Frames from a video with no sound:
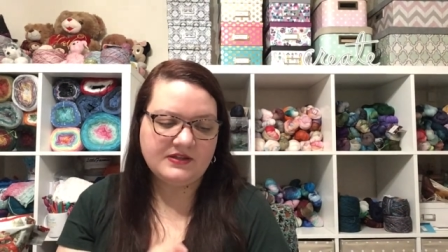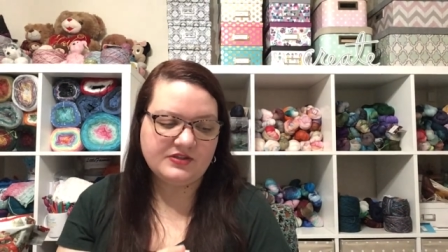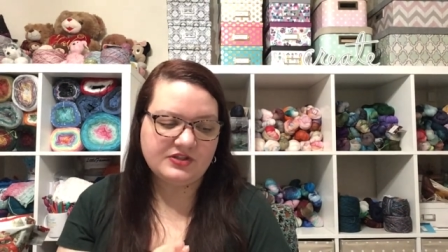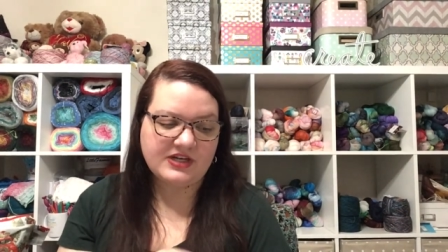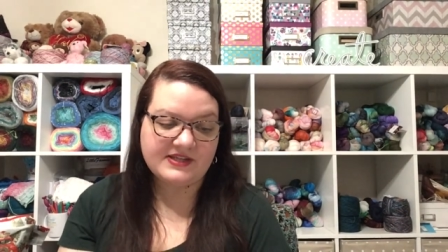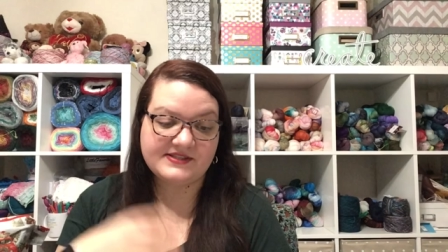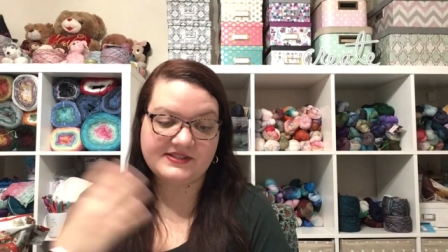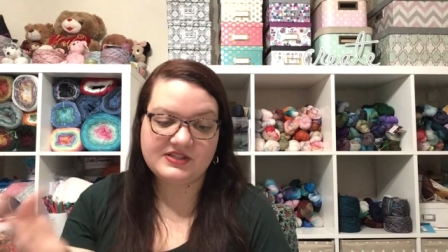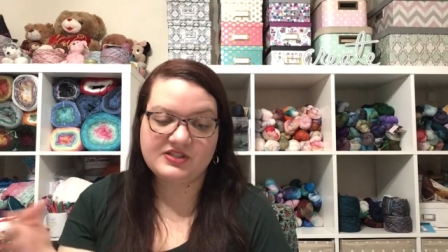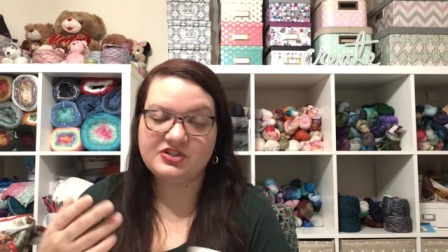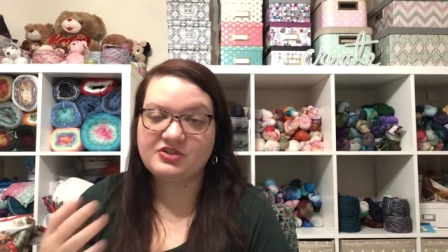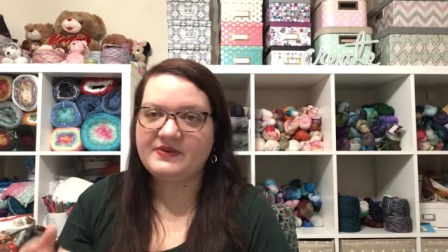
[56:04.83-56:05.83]
just
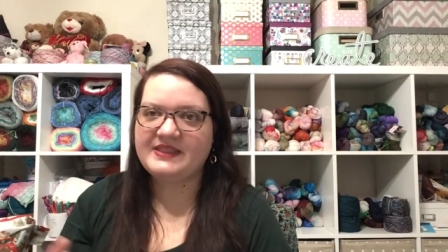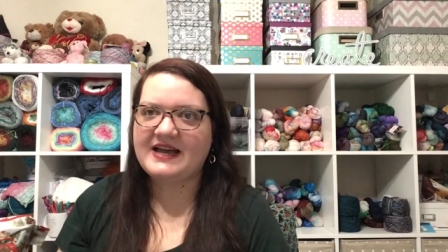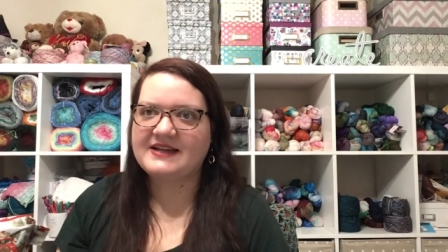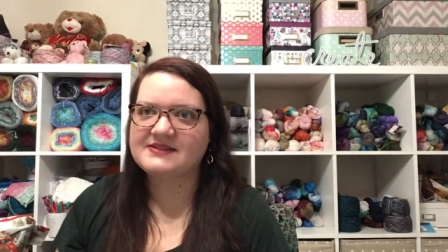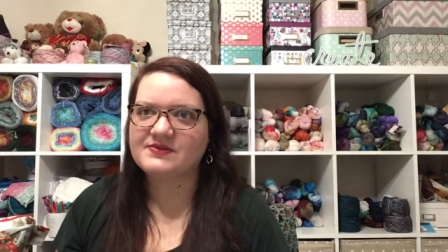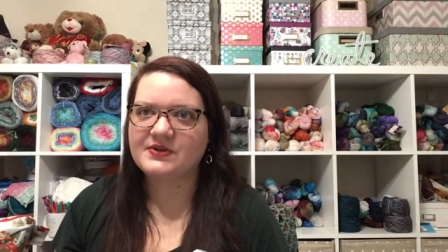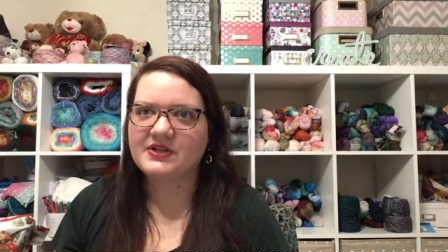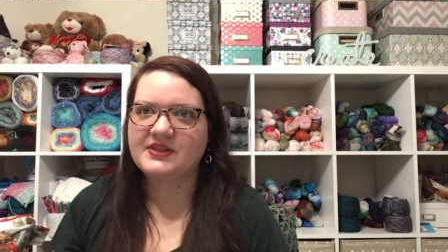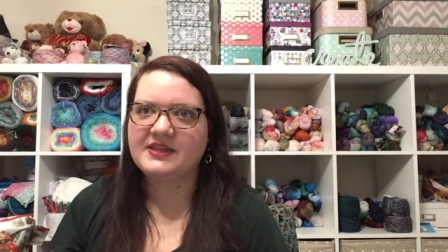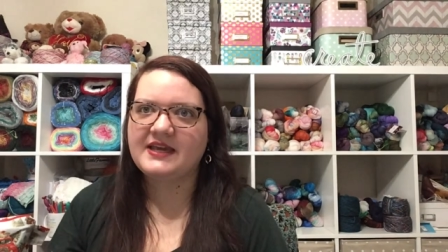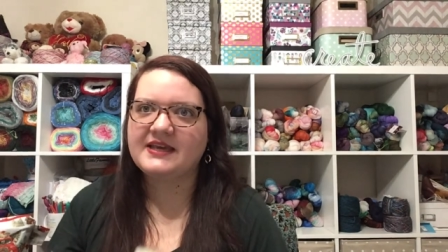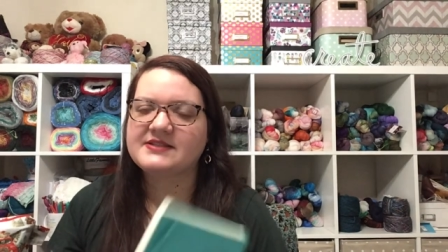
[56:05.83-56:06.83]
doing that sort of
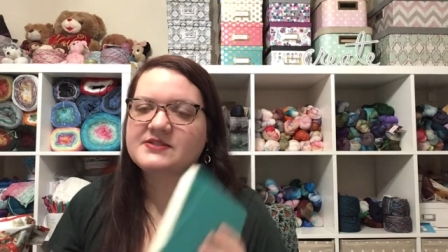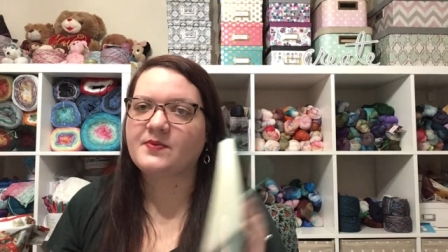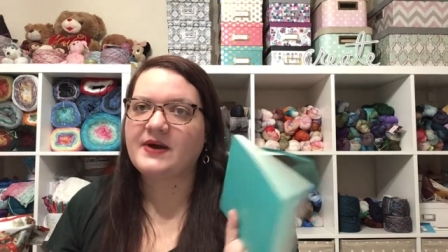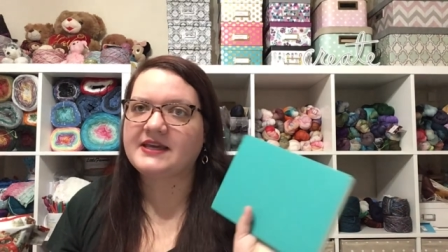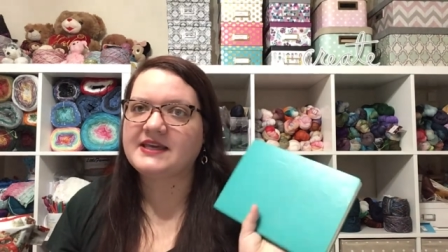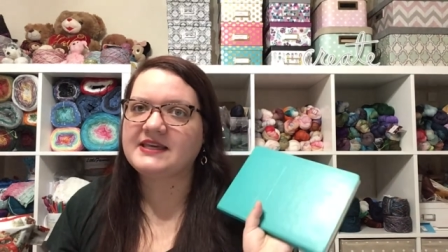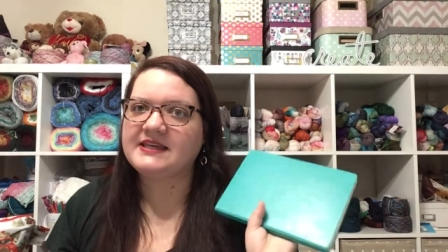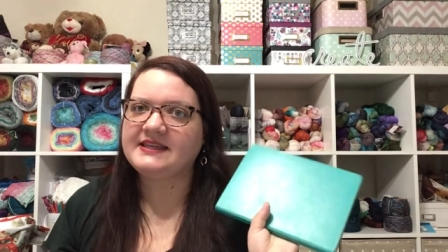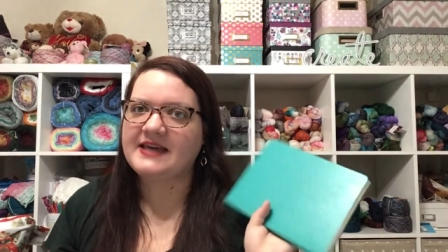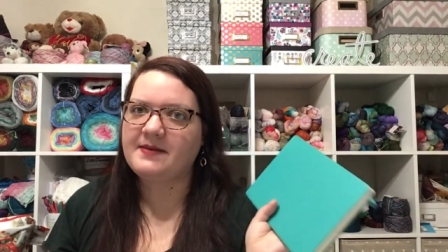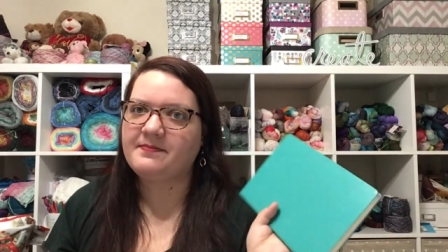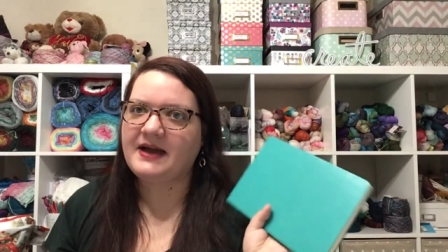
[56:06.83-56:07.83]
thing so I can
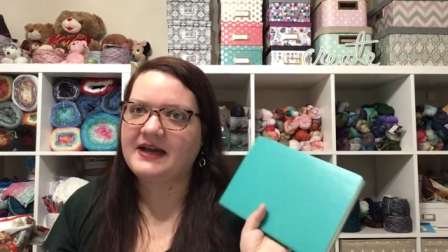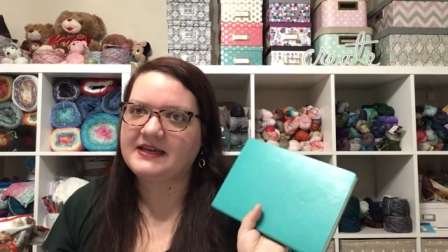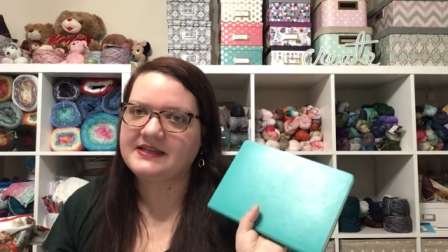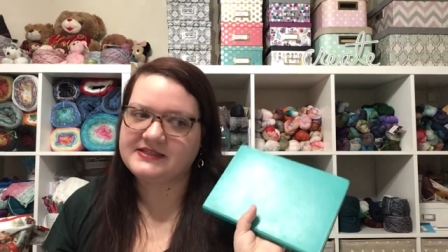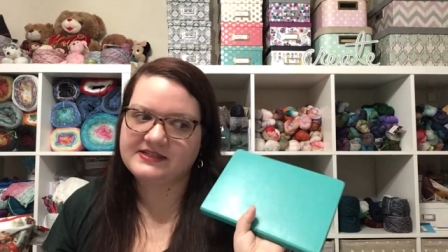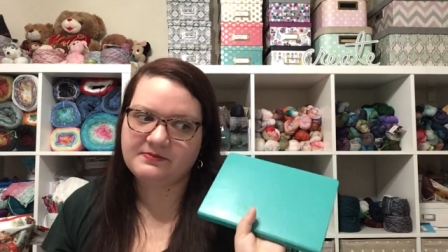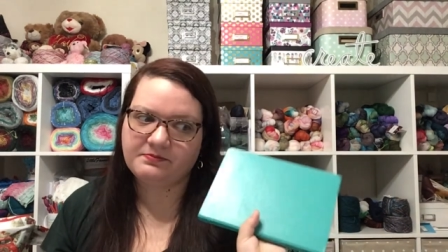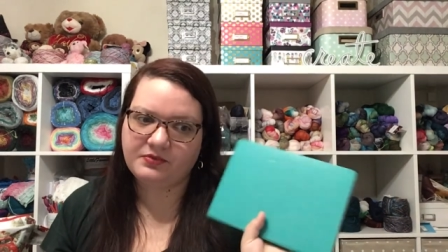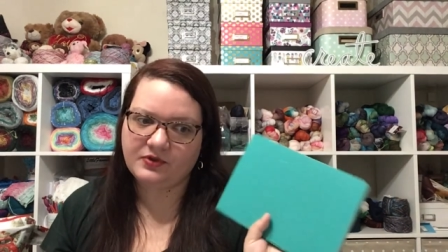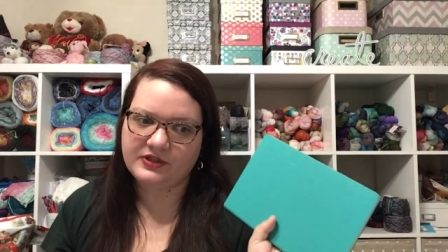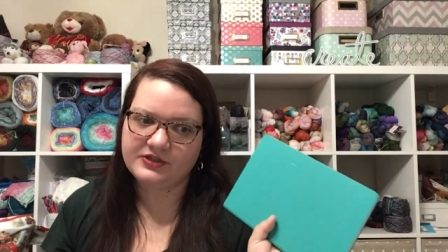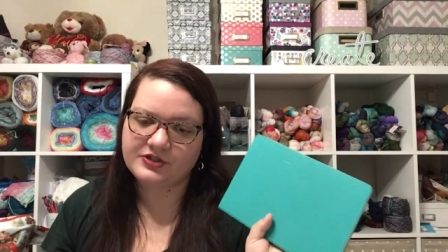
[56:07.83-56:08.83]
get back into
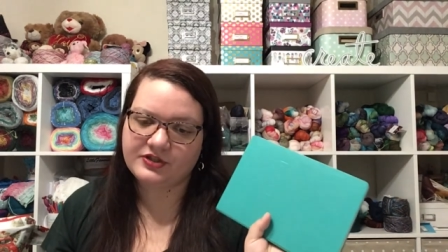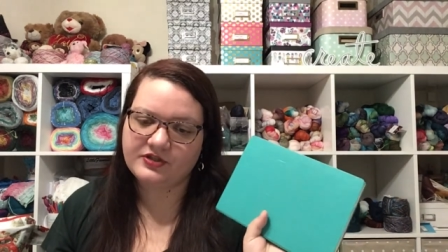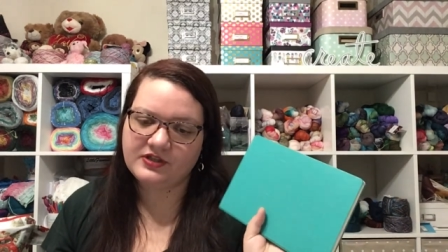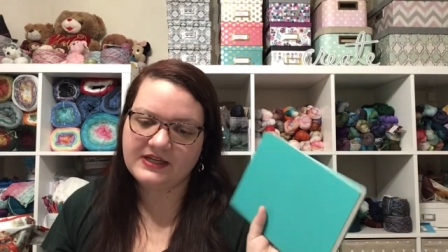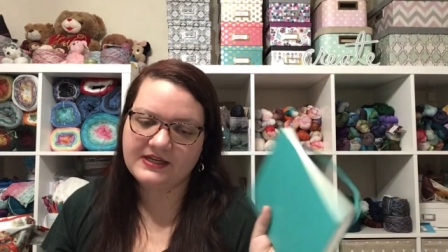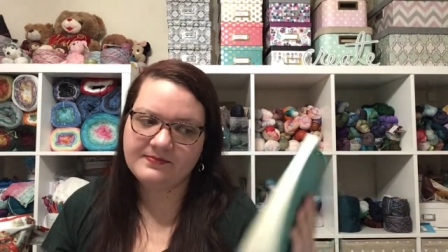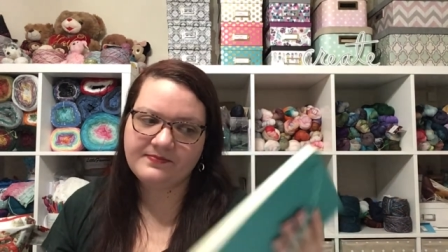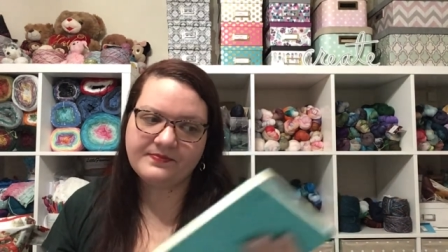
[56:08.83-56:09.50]
bullet journaling.